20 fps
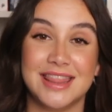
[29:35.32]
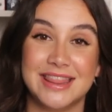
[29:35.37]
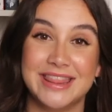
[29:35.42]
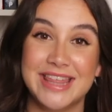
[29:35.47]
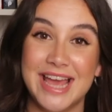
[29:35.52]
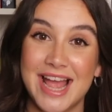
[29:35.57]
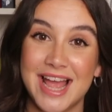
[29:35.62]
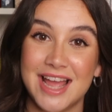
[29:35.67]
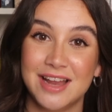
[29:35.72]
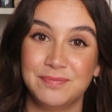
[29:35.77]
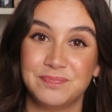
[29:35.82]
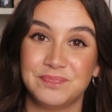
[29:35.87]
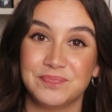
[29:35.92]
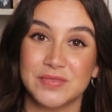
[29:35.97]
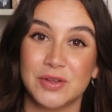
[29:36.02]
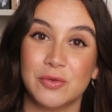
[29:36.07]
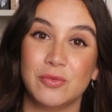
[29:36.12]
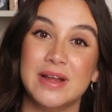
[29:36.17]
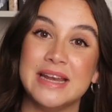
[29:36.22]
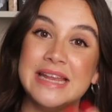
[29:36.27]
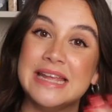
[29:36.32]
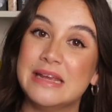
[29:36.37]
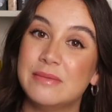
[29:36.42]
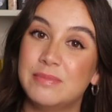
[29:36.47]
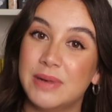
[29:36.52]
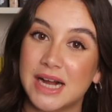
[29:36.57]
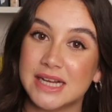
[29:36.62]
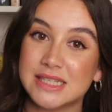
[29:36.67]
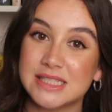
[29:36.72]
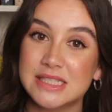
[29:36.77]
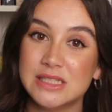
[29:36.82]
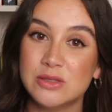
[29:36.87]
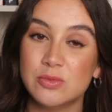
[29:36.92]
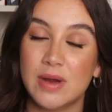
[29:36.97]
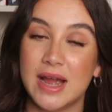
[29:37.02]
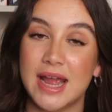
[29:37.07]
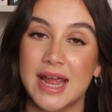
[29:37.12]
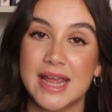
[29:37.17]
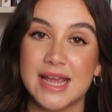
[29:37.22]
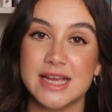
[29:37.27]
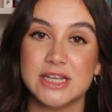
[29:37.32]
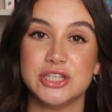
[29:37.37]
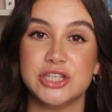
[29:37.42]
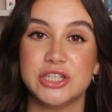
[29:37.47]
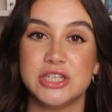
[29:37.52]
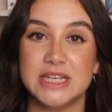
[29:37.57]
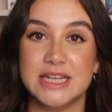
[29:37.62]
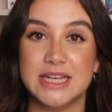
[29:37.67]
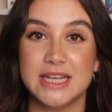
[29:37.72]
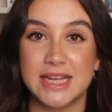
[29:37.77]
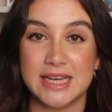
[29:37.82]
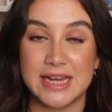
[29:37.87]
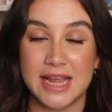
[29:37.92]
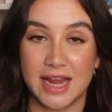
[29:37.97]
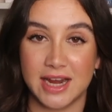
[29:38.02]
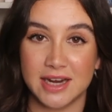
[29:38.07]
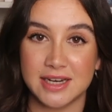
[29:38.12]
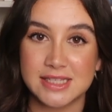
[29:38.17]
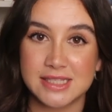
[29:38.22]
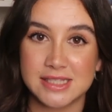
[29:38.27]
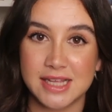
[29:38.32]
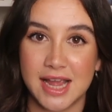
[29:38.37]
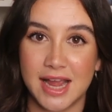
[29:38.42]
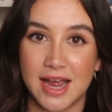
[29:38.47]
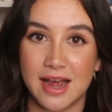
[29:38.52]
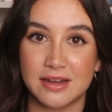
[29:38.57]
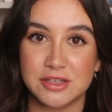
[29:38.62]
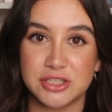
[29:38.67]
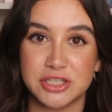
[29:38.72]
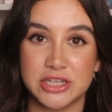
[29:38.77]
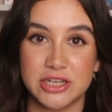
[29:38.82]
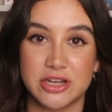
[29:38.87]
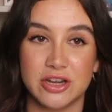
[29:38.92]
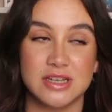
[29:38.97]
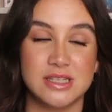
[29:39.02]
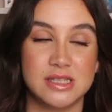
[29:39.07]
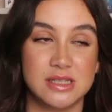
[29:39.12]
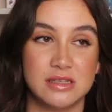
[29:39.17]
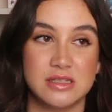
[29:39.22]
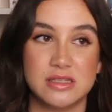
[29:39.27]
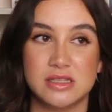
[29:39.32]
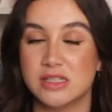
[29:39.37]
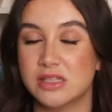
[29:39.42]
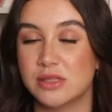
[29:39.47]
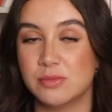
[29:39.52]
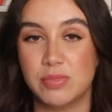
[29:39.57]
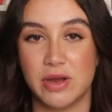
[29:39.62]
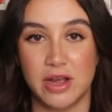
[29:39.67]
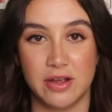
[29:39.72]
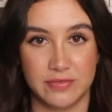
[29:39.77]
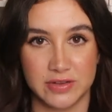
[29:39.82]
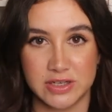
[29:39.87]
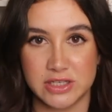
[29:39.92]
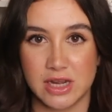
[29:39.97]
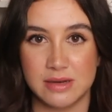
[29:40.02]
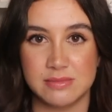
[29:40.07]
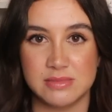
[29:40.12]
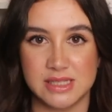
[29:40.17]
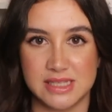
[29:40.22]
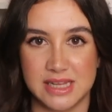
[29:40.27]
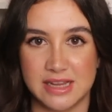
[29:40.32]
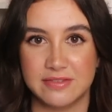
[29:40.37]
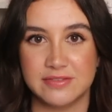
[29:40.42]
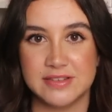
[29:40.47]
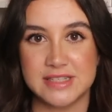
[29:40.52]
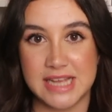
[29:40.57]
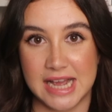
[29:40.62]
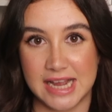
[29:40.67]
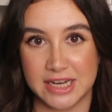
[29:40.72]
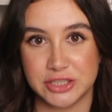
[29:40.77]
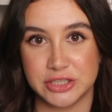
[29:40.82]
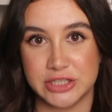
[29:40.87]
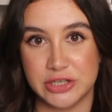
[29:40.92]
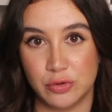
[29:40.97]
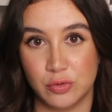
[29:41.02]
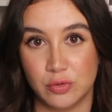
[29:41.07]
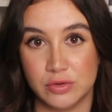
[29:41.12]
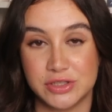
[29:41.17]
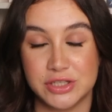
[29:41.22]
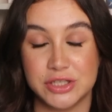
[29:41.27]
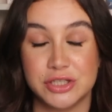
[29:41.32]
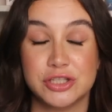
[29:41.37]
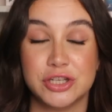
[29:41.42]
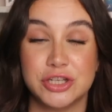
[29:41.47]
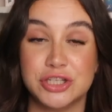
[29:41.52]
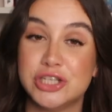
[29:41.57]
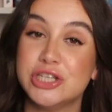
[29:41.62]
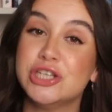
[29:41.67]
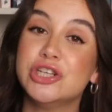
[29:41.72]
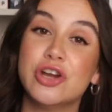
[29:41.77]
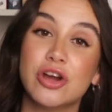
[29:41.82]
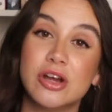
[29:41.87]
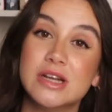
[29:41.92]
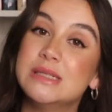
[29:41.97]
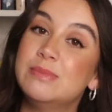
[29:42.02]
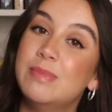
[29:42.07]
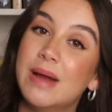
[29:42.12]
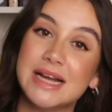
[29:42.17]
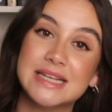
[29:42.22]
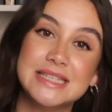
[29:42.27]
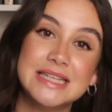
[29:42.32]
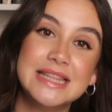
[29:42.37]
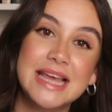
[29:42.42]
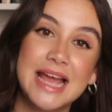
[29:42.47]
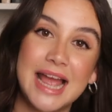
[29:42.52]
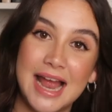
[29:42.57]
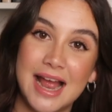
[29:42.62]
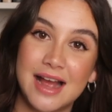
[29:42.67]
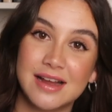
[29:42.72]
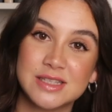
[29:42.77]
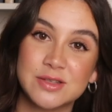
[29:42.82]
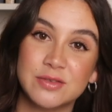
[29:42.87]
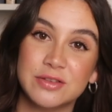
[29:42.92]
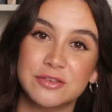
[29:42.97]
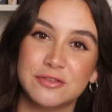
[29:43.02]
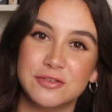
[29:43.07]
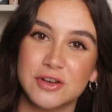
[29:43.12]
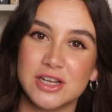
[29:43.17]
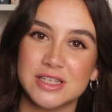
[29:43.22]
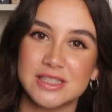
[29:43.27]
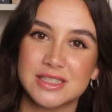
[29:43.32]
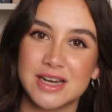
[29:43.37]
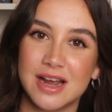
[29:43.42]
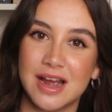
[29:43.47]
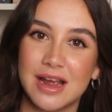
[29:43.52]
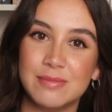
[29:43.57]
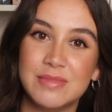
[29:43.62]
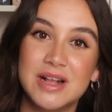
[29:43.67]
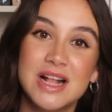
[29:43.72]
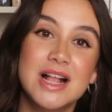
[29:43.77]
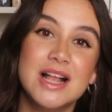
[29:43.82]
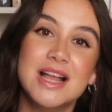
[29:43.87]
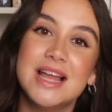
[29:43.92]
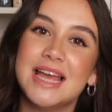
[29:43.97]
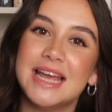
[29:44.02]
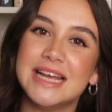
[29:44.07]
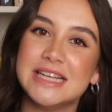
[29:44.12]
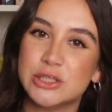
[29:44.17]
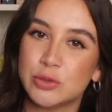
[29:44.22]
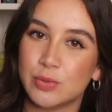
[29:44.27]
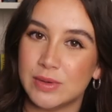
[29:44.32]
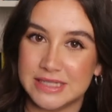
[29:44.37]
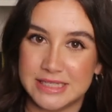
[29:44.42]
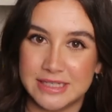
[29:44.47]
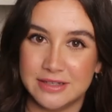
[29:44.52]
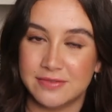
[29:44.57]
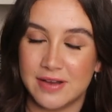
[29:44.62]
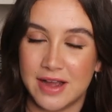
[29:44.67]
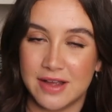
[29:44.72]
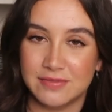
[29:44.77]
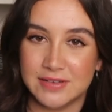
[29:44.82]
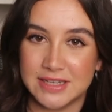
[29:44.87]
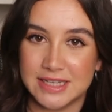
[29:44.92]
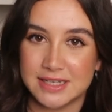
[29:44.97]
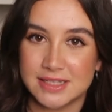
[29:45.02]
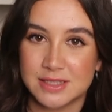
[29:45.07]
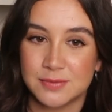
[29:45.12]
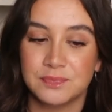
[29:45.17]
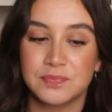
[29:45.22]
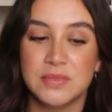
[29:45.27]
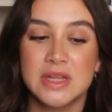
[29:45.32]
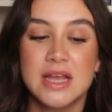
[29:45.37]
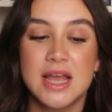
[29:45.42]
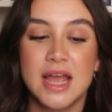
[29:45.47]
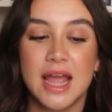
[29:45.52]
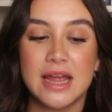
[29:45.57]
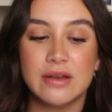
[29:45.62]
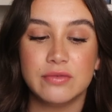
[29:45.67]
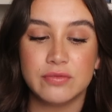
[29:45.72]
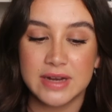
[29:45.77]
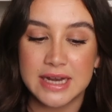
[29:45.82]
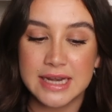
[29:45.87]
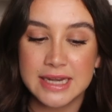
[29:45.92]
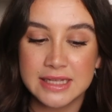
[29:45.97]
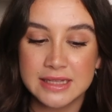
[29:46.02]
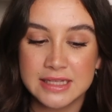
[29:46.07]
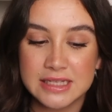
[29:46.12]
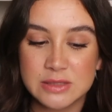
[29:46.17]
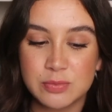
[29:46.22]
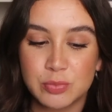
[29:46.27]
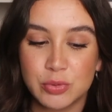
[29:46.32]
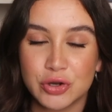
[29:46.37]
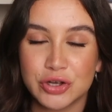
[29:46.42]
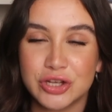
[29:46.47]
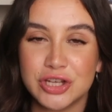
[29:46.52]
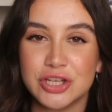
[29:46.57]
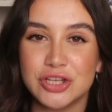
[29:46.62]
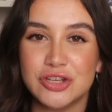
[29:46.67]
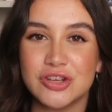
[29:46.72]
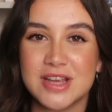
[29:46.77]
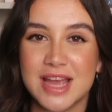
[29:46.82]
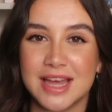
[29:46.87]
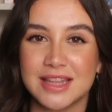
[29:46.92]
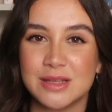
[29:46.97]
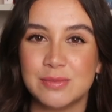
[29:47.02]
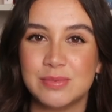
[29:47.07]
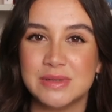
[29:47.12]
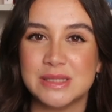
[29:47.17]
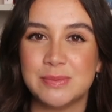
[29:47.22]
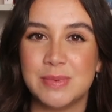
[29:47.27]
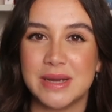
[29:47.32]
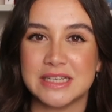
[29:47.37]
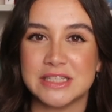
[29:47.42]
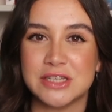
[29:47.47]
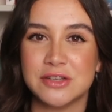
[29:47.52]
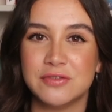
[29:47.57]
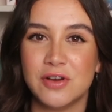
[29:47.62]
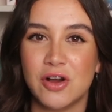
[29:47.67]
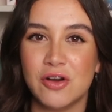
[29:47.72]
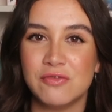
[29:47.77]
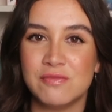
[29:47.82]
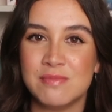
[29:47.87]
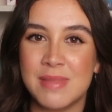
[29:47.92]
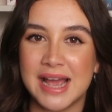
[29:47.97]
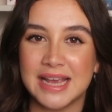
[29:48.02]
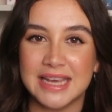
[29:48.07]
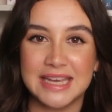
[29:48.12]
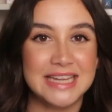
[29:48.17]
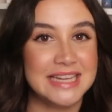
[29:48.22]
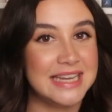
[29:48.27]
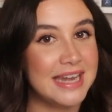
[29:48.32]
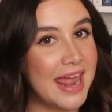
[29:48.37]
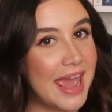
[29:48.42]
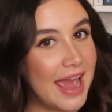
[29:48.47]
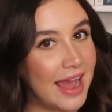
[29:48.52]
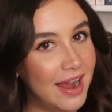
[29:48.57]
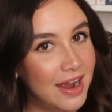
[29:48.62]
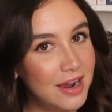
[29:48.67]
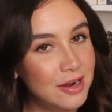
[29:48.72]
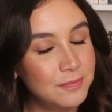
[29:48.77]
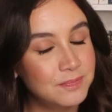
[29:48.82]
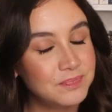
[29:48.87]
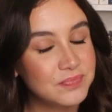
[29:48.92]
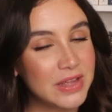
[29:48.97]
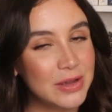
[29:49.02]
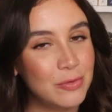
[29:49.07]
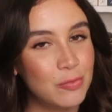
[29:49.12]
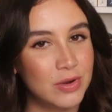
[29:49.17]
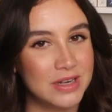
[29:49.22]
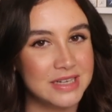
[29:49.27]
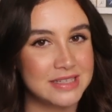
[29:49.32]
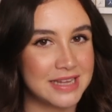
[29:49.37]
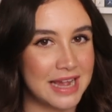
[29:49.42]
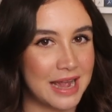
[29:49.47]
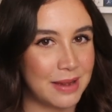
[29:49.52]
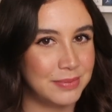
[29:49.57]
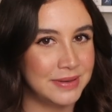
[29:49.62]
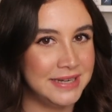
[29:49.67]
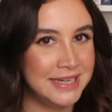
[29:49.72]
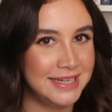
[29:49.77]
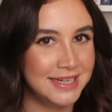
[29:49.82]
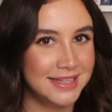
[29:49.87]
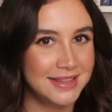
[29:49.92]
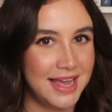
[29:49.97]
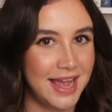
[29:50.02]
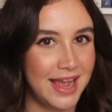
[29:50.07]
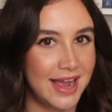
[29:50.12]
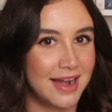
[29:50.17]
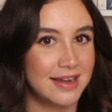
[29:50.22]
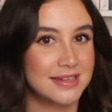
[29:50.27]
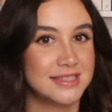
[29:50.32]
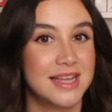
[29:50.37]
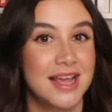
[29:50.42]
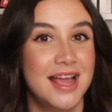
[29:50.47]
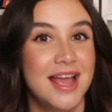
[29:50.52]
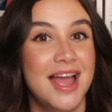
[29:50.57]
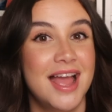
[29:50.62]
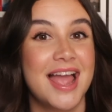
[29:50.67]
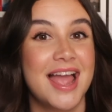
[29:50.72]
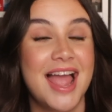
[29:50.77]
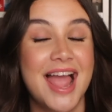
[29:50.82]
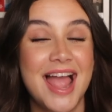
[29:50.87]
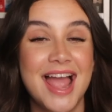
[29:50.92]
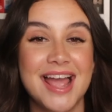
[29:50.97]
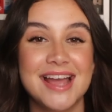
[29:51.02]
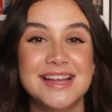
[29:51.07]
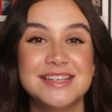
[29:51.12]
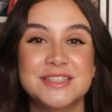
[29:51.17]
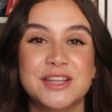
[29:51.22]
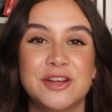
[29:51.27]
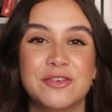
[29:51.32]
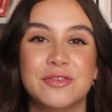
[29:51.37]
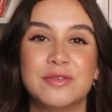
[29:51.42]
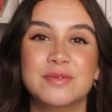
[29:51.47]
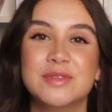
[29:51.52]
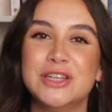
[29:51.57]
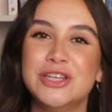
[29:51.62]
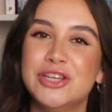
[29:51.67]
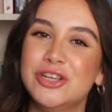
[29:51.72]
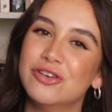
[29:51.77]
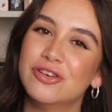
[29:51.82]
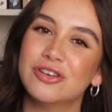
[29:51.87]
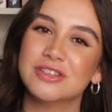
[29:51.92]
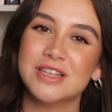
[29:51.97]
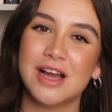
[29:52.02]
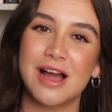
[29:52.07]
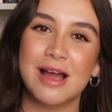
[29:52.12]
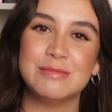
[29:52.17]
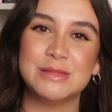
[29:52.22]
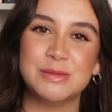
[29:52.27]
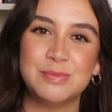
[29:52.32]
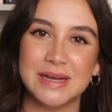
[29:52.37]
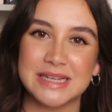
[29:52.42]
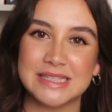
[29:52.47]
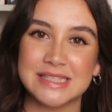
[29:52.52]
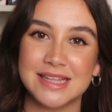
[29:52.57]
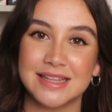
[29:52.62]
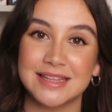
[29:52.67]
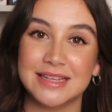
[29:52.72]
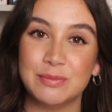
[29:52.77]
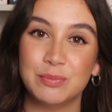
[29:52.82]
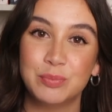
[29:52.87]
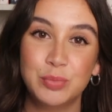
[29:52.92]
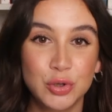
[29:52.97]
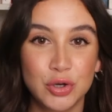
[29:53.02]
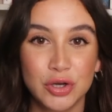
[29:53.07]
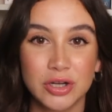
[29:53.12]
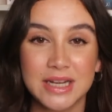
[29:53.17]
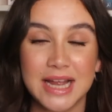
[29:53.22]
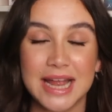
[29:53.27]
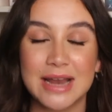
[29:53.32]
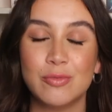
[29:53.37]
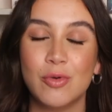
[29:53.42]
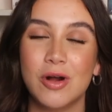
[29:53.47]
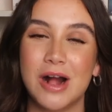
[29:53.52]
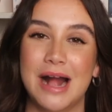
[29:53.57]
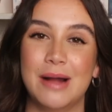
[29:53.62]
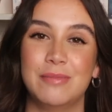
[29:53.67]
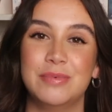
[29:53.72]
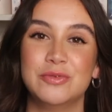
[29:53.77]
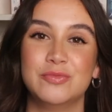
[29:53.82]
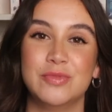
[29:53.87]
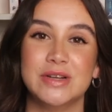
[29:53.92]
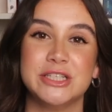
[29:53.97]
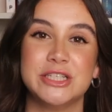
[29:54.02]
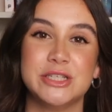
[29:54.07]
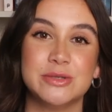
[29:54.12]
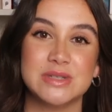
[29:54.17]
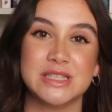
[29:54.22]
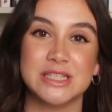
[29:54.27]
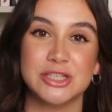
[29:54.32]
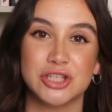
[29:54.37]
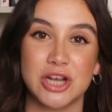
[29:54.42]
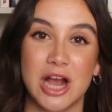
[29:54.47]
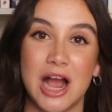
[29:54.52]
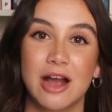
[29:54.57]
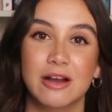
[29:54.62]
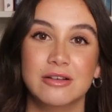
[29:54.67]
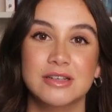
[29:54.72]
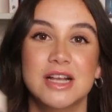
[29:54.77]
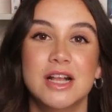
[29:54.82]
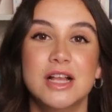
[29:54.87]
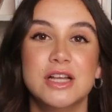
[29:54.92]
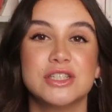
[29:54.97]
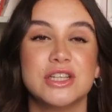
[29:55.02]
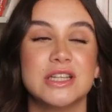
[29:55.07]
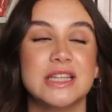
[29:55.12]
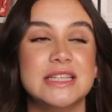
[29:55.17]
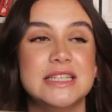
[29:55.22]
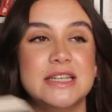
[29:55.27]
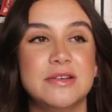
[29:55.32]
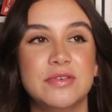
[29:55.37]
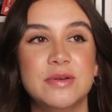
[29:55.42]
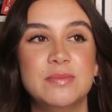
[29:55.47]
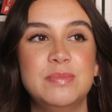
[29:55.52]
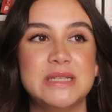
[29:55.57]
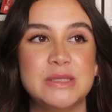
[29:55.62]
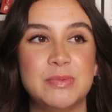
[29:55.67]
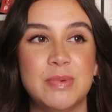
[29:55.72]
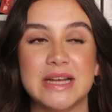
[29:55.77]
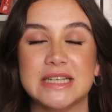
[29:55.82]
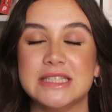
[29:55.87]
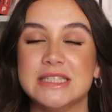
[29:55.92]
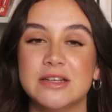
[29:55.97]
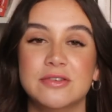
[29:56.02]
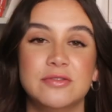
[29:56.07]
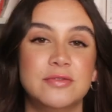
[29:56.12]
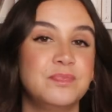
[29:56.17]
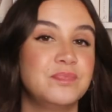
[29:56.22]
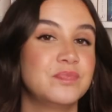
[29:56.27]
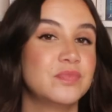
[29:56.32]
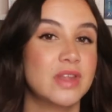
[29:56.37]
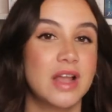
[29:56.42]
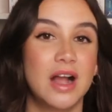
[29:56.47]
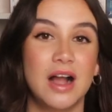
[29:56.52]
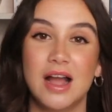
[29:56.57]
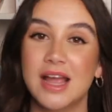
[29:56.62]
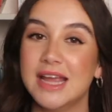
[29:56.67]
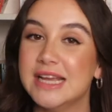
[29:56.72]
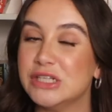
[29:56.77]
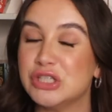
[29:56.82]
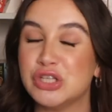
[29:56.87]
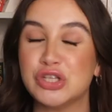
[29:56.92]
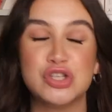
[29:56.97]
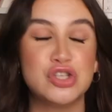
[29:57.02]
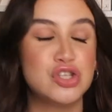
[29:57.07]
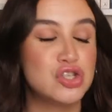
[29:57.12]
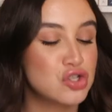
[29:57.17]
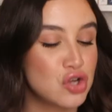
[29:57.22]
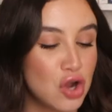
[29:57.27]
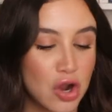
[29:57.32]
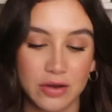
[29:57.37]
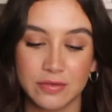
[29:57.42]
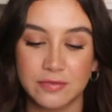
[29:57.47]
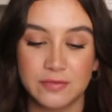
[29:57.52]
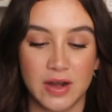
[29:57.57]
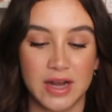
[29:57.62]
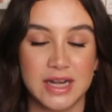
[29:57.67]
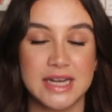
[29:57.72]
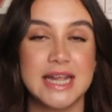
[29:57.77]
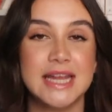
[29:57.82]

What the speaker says: Then when he passes away and she inherits the house, she goes, this is the perfect time to see if it's actually haunted. So she goes back to the house for the first time in 25 years. And reading this book, you get the perspective of Maggie now and what is happening in the house, and from the New York Times best-selling book and what happened when she was a child. So the different perspective is so fun.